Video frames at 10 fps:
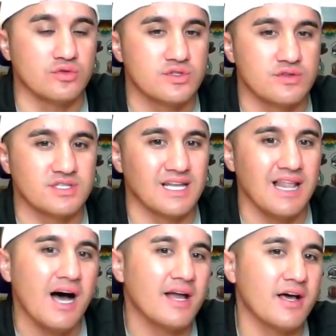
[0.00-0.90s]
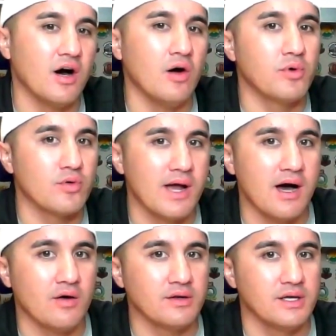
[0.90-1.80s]
So there's a lot of help
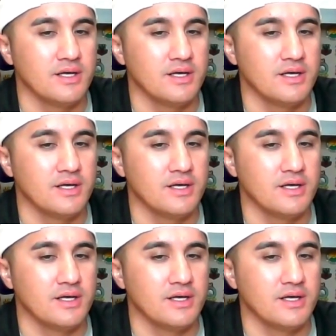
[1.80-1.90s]
around.